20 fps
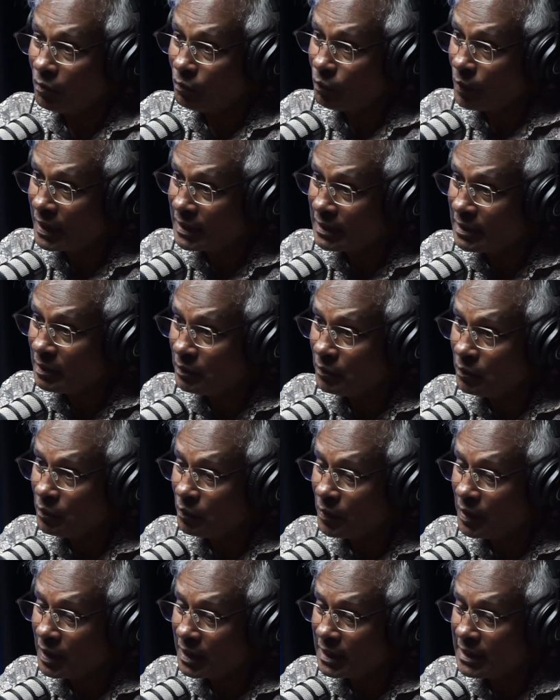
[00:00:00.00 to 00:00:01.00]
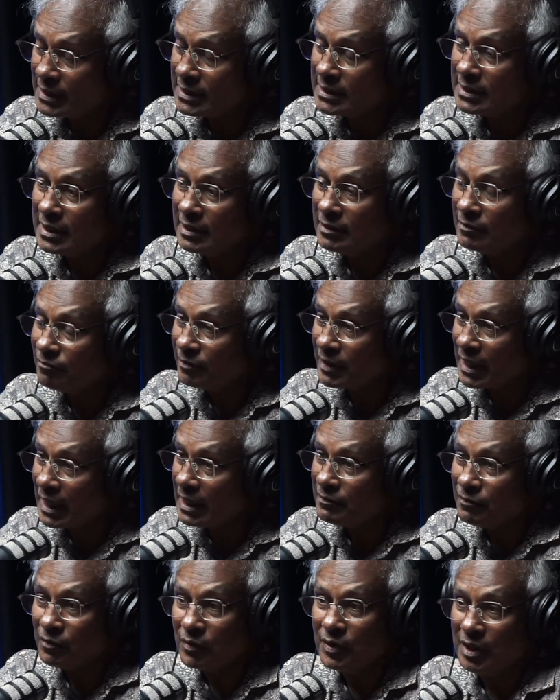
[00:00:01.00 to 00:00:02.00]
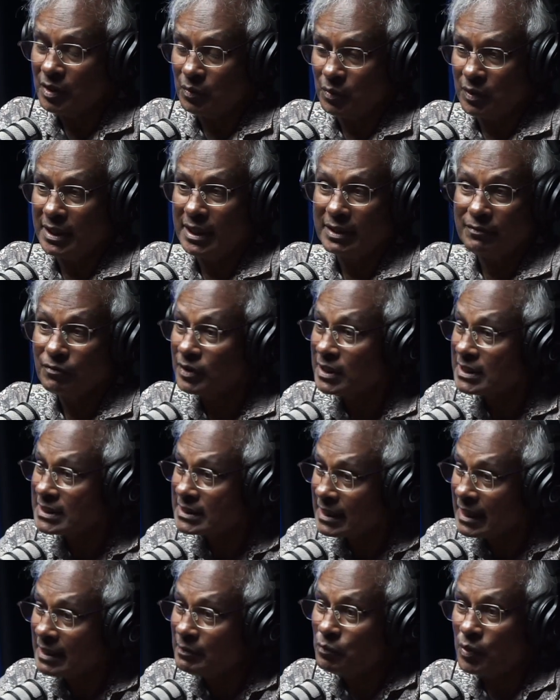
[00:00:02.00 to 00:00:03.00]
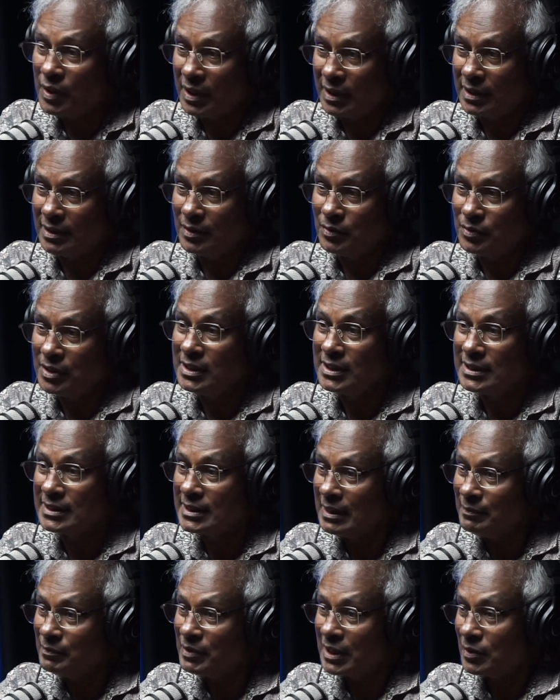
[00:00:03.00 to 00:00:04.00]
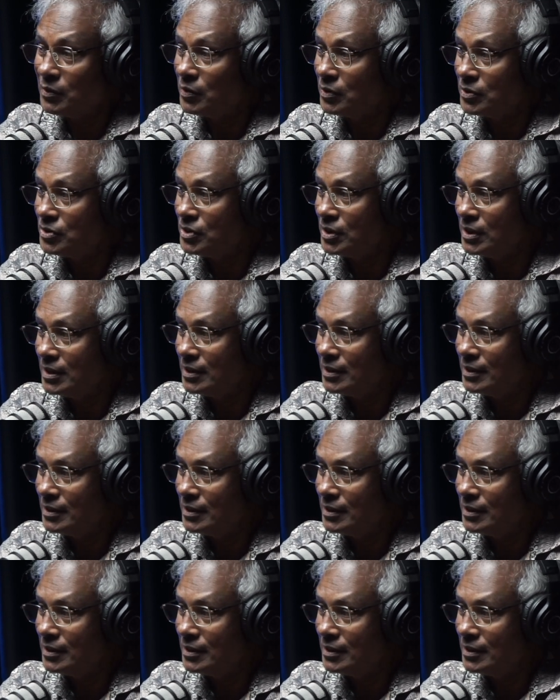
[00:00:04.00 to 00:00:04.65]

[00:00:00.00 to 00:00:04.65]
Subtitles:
of what the workers in California would get for the same work using the same technology,